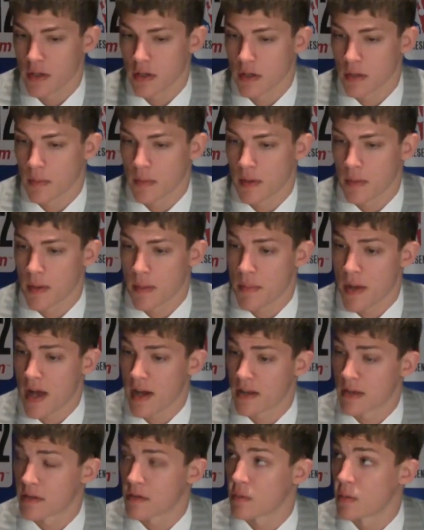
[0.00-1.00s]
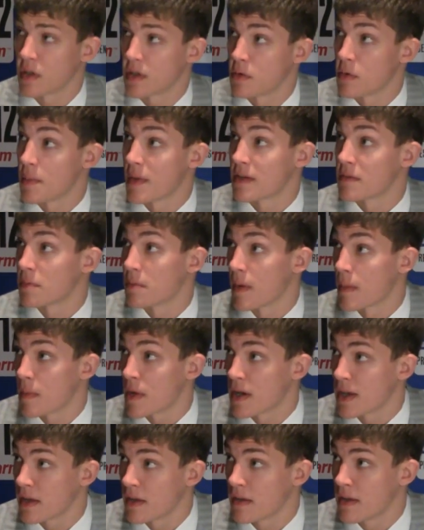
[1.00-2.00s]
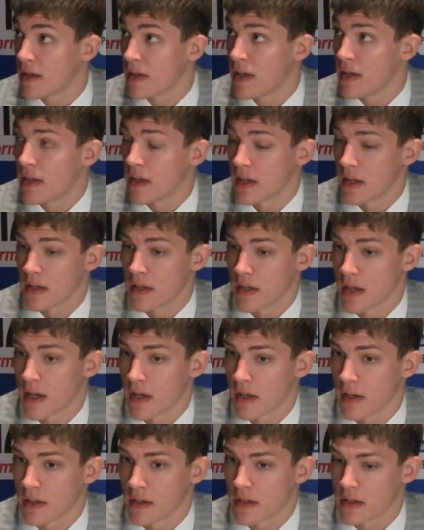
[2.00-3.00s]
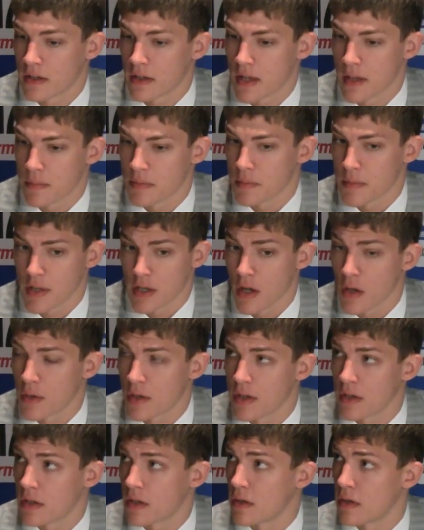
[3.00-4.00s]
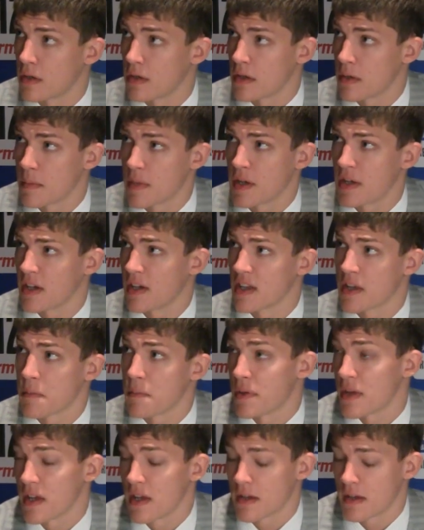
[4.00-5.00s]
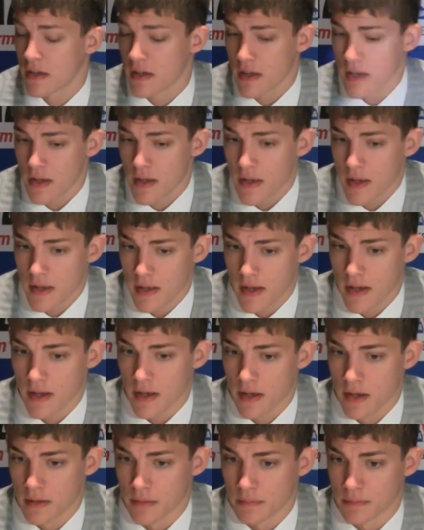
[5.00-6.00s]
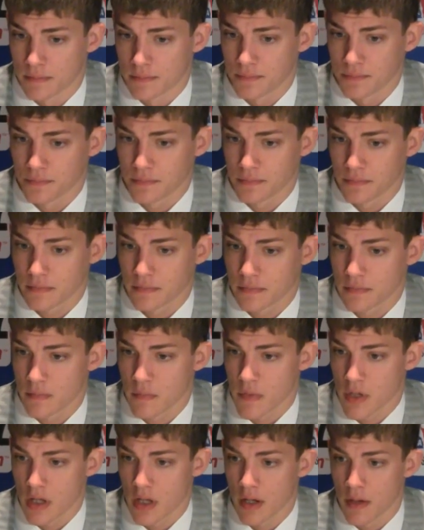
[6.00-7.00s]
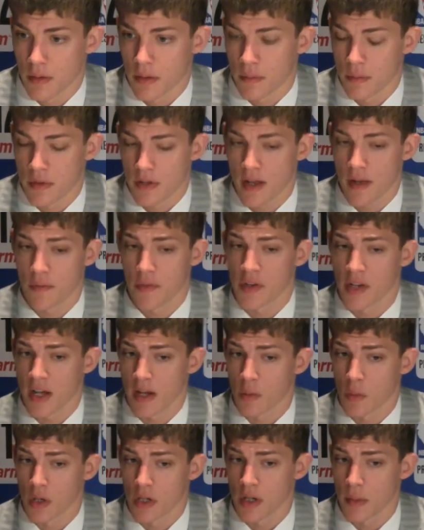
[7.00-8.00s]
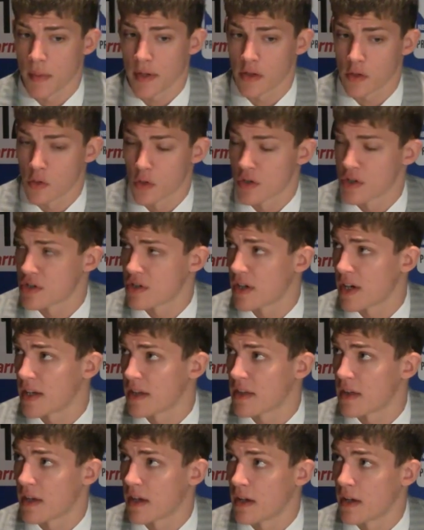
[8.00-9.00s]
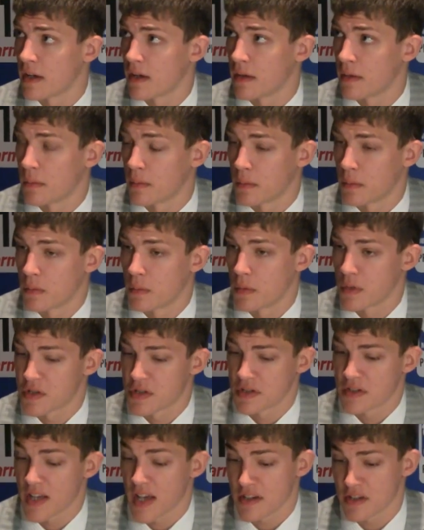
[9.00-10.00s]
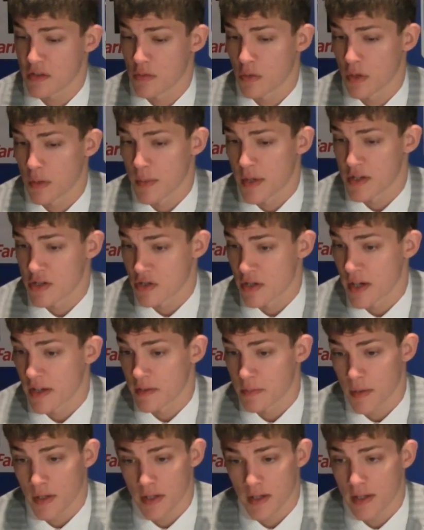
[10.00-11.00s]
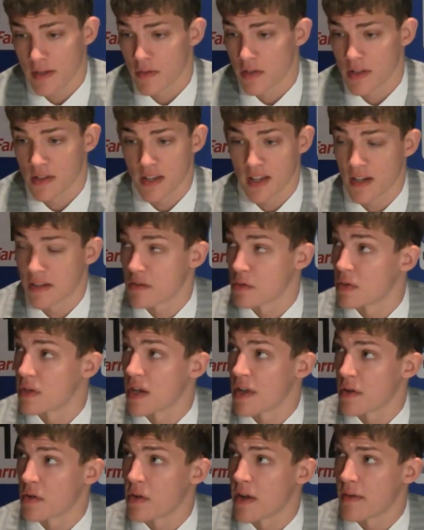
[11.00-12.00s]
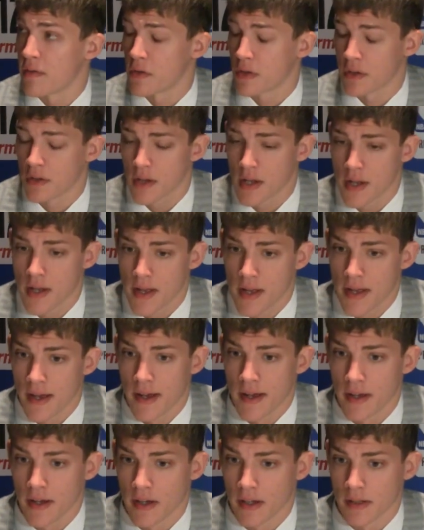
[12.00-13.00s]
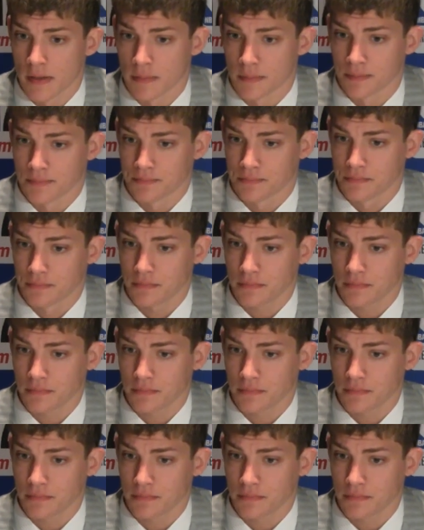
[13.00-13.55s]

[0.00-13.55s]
you know, my, my body is really what makes me my money, and uh, keeps me going. You know, the ability to compete. Um, you know, definitely got to work on my core strength, uh, which is actually one of my strengths. But even to get it to another level, um,